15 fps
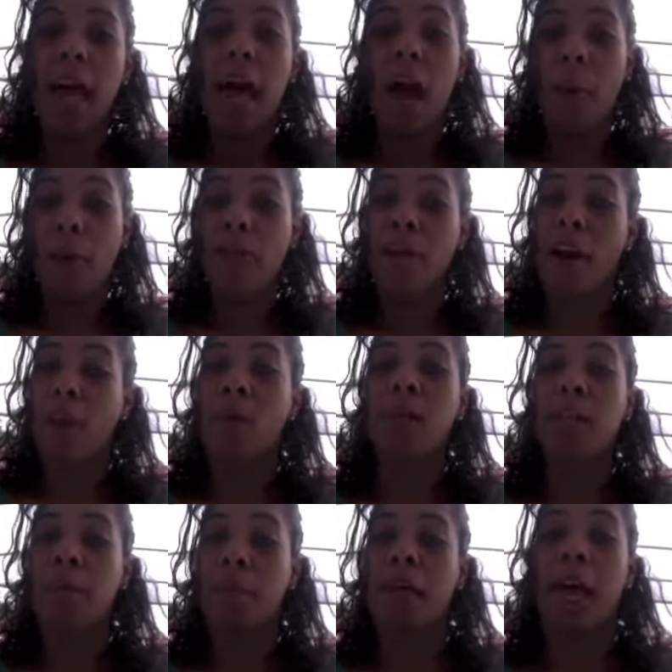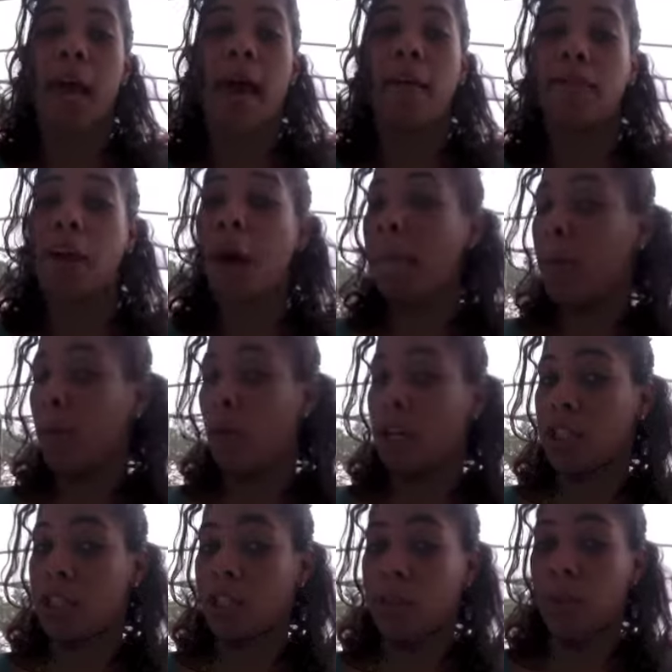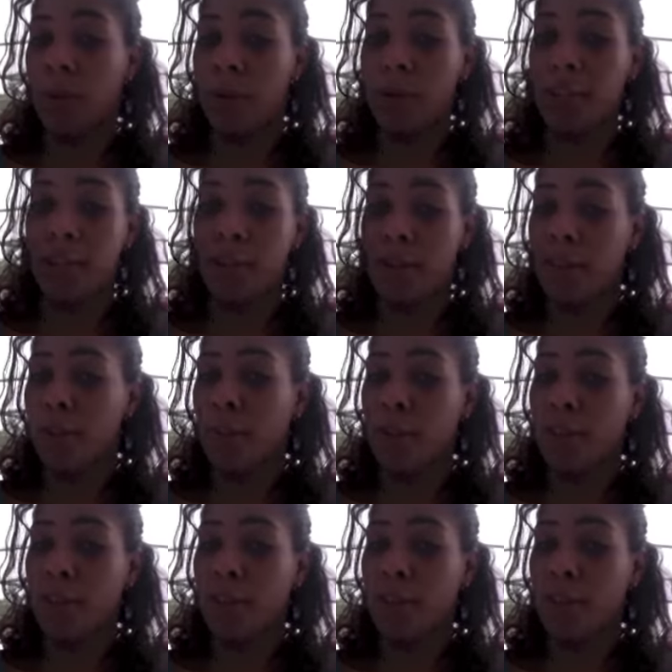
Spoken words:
However, I will admit I have not been watching SportsCenter as